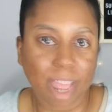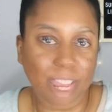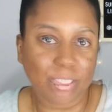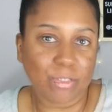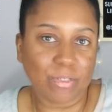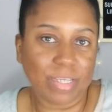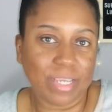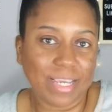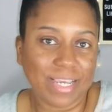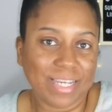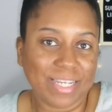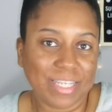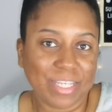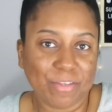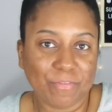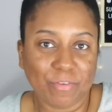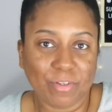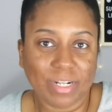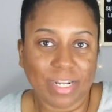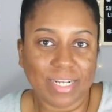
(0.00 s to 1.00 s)
So yeah,
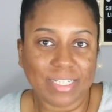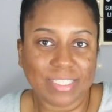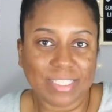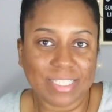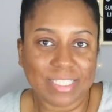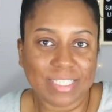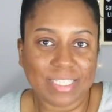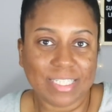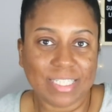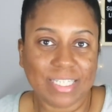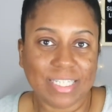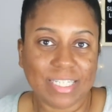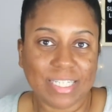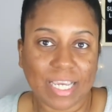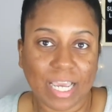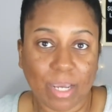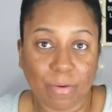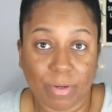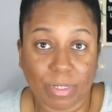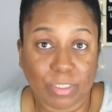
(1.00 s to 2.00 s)
if you like to see
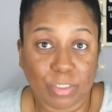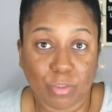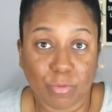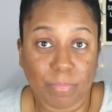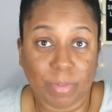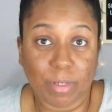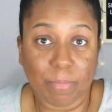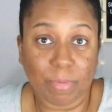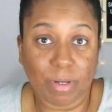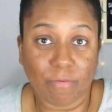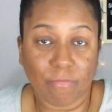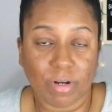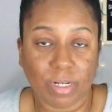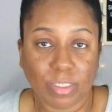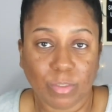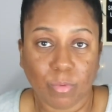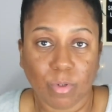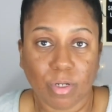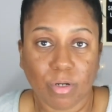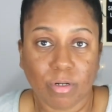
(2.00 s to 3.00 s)
how I do make my
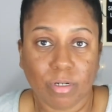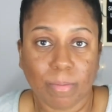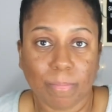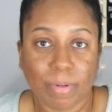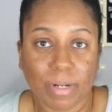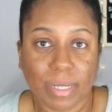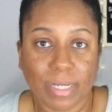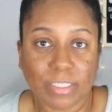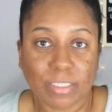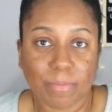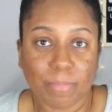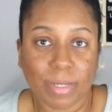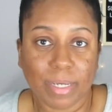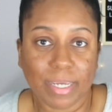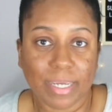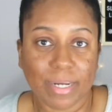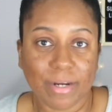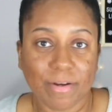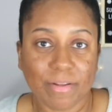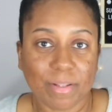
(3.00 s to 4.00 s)
rice water and apply it to my
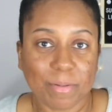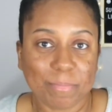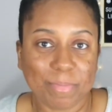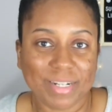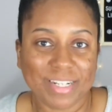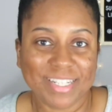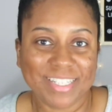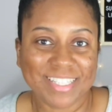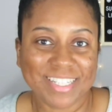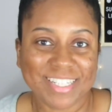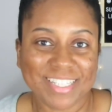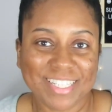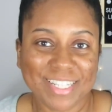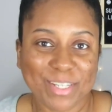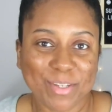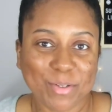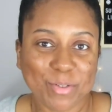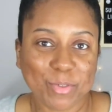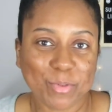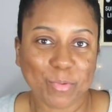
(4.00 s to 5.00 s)
hair, then please
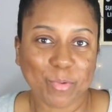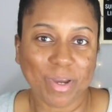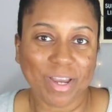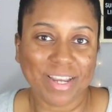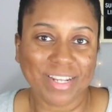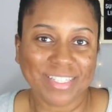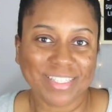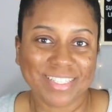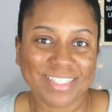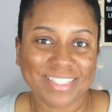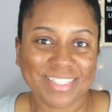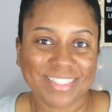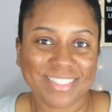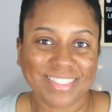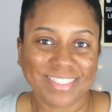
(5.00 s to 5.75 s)
continue to watch.